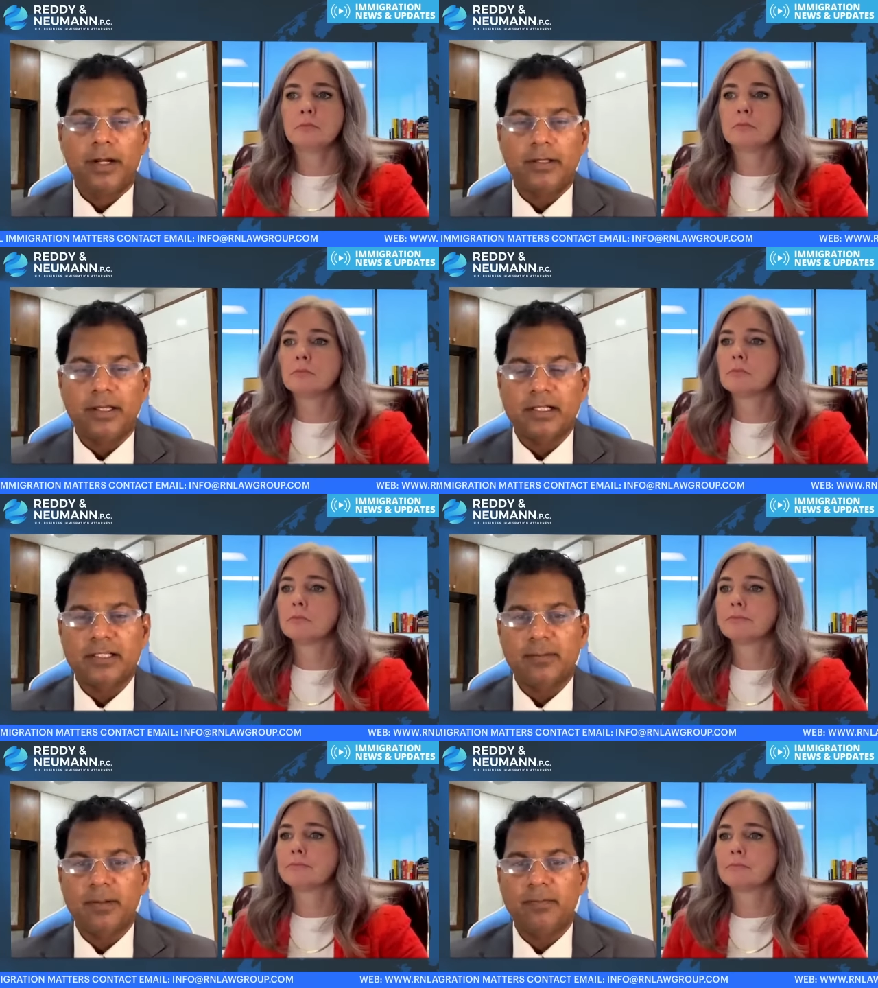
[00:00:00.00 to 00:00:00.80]
Speaker 1: Anything
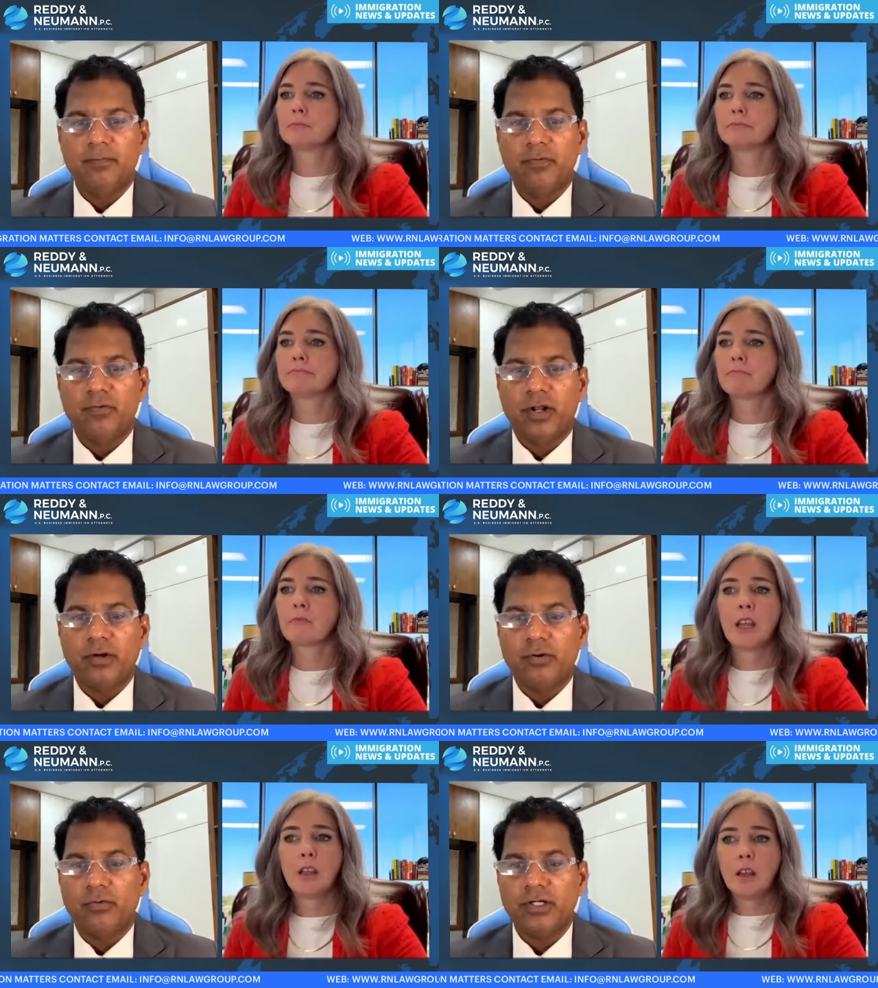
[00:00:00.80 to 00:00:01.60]
else, Emily, before
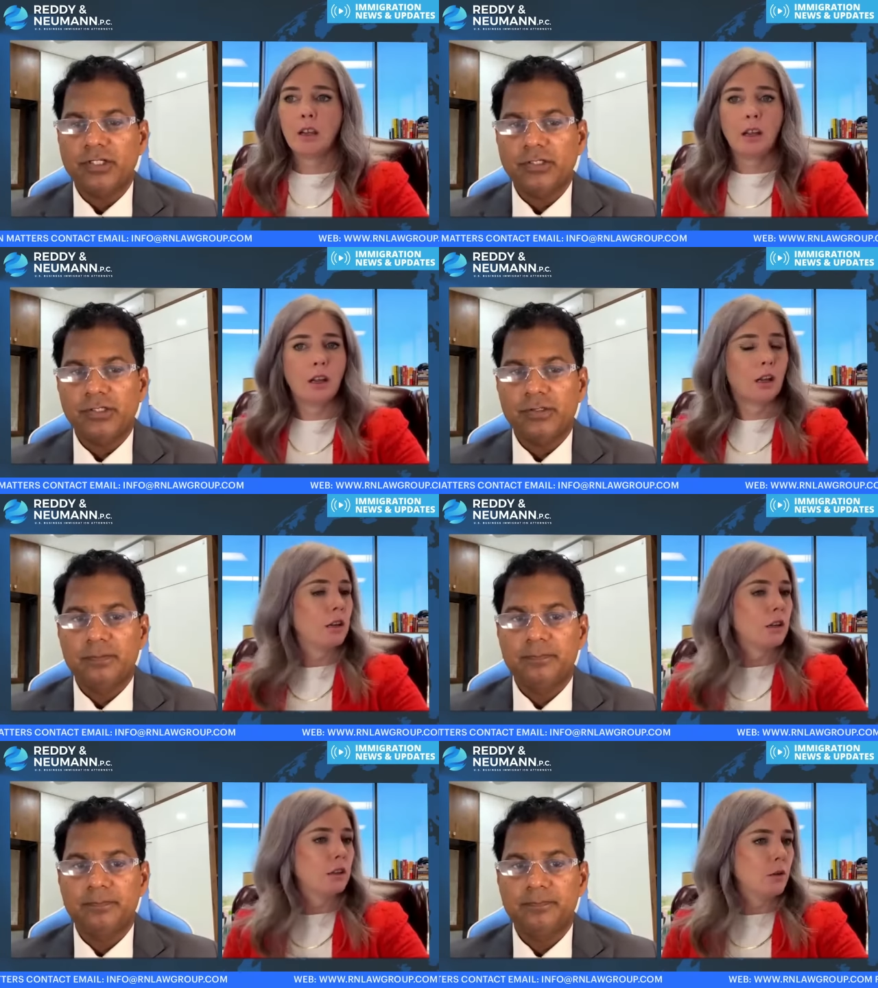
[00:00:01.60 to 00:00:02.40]
I go to
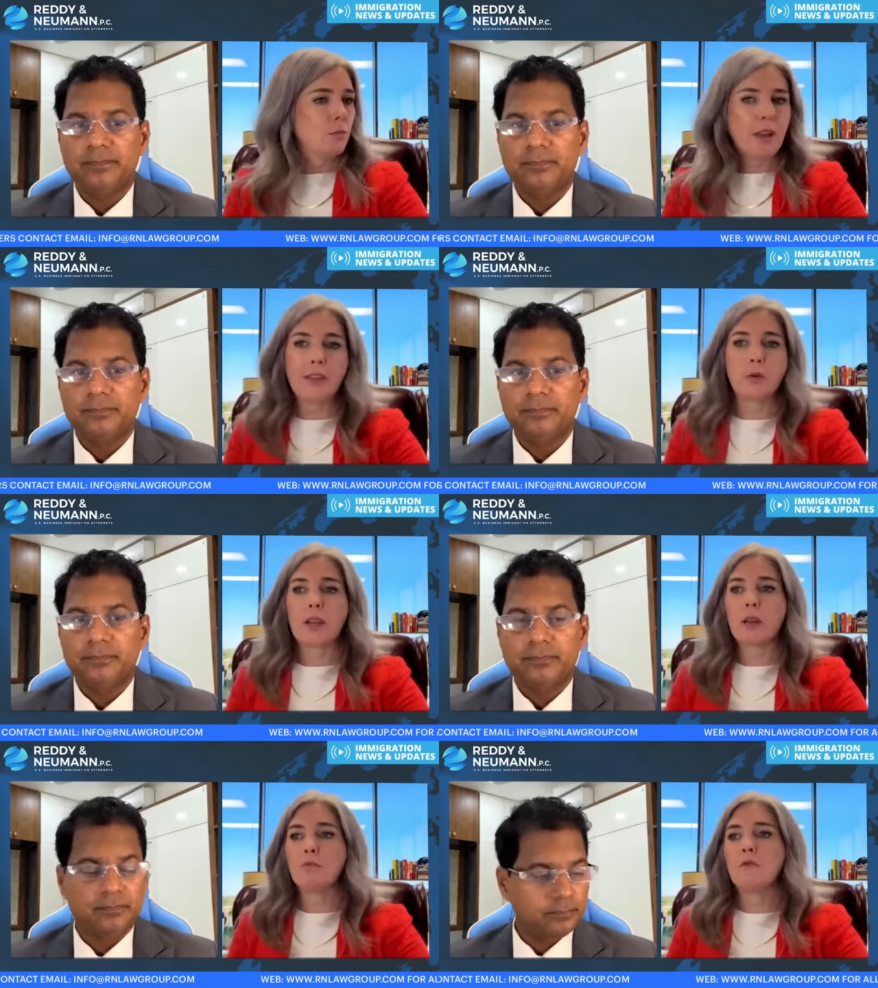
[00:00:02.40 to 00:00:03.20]
questions?
Speaker 2: I think
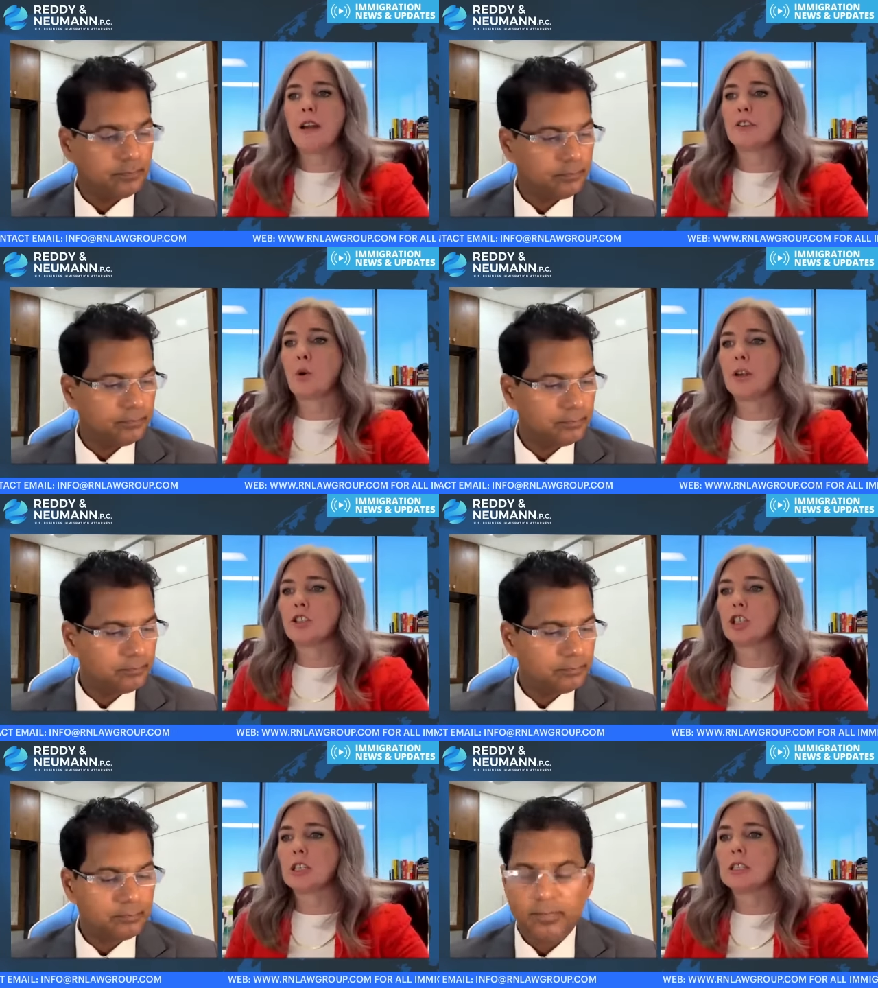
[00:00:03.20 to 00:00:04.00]
we can move on to
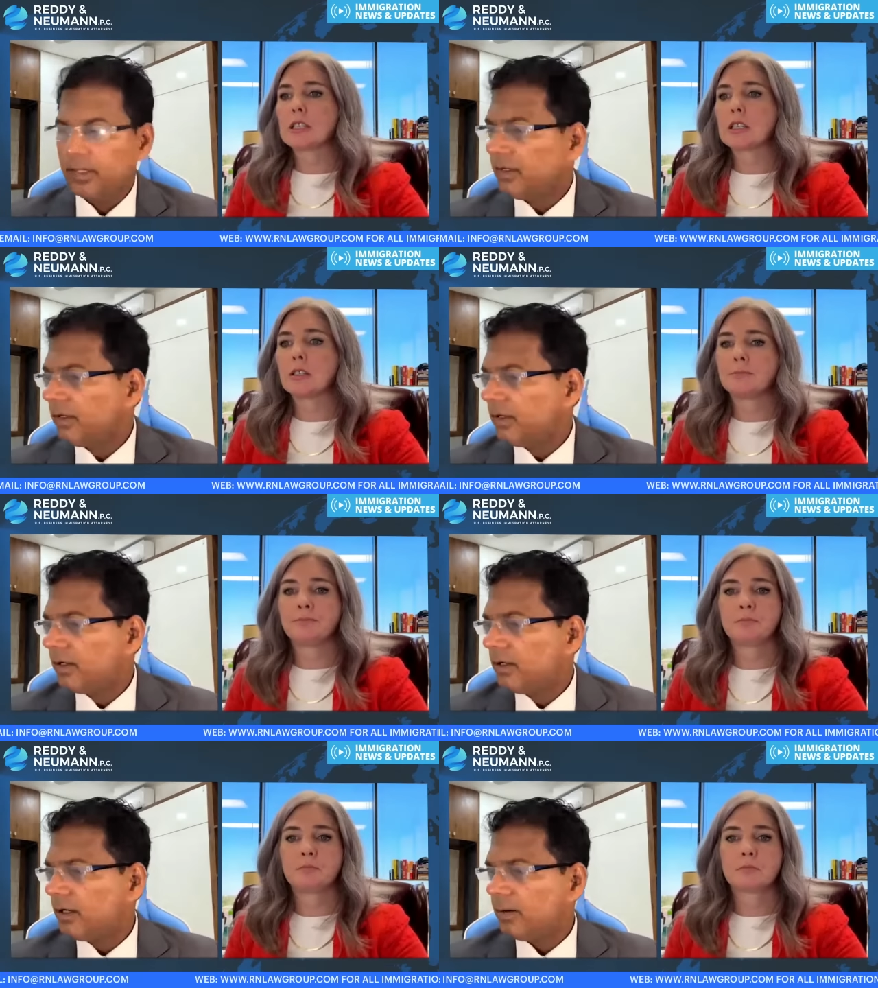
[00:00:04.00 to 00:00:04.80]
questions.
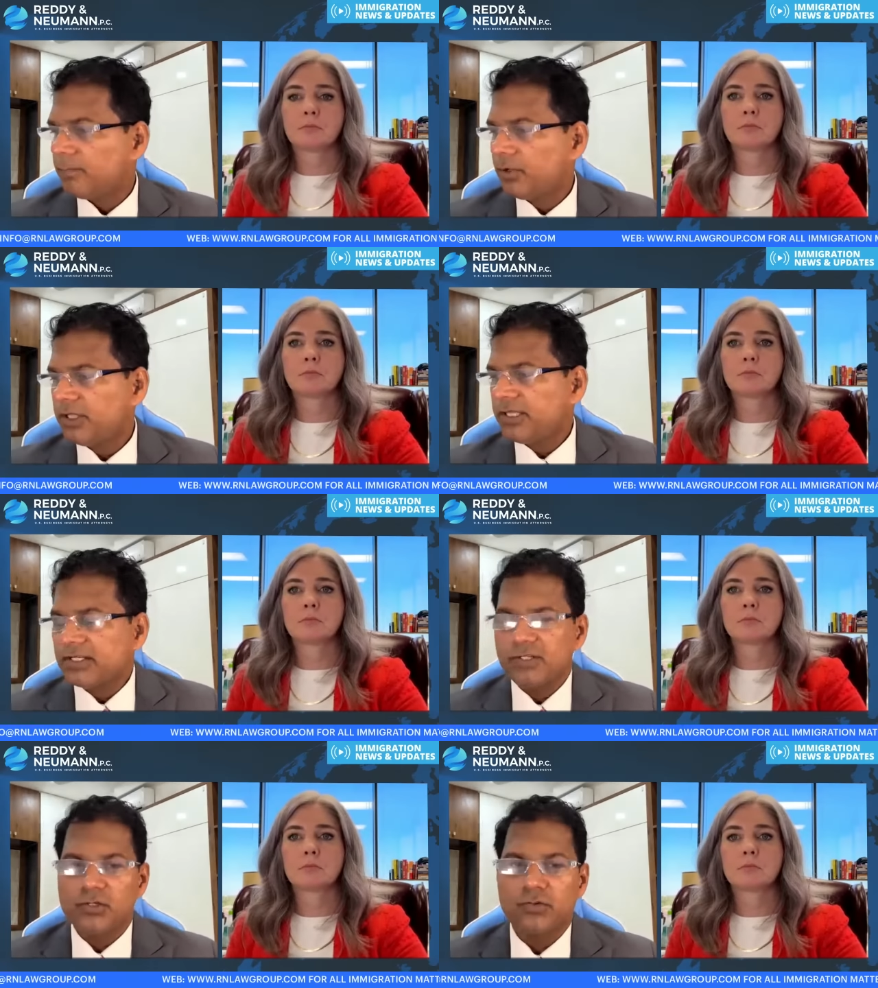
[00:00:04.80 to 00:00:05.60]
Speaker 1: Puneet
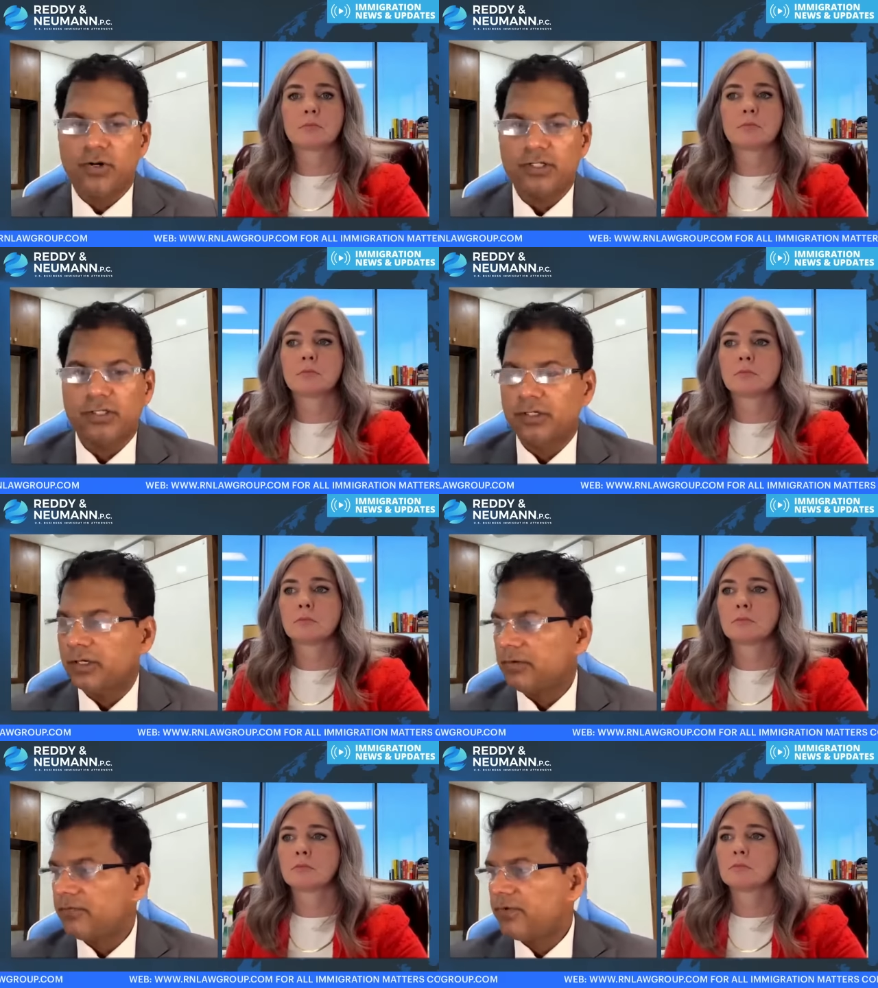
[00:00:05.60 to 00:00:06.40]
has this
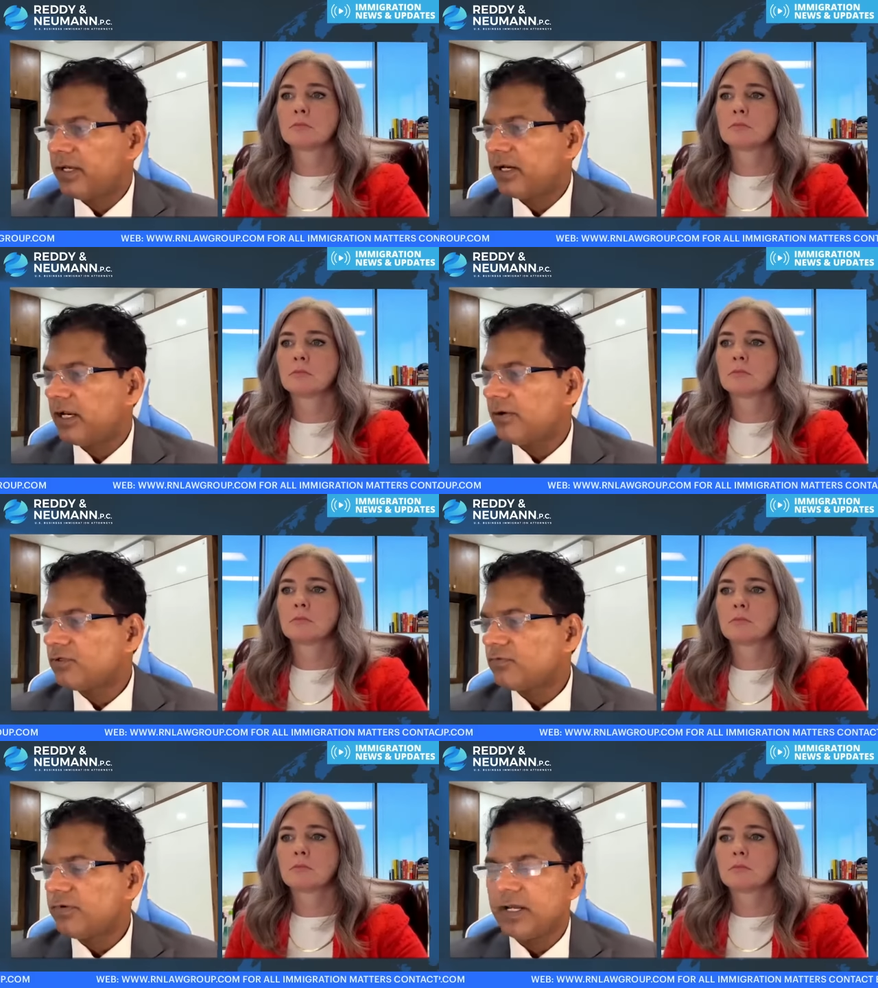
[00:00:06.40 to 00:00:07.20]
question. If we are
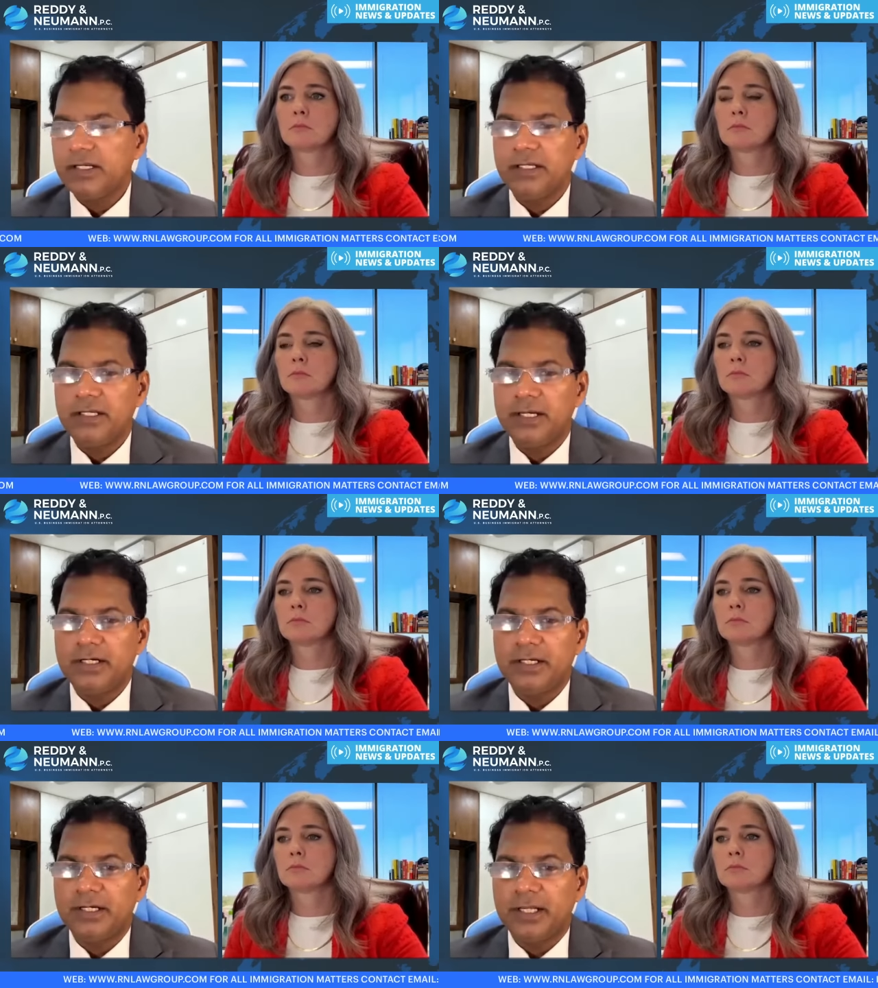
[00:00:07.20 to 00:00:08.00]
allowed to file
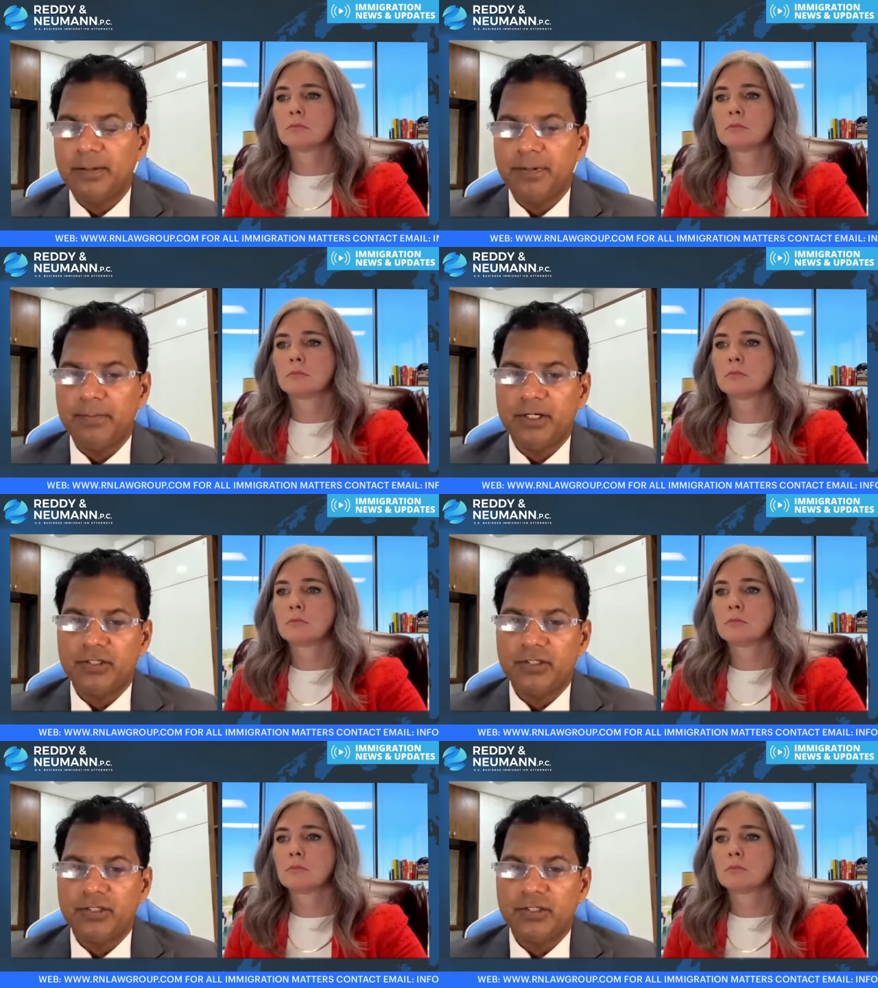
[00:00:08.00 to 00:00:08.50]
EAD and AP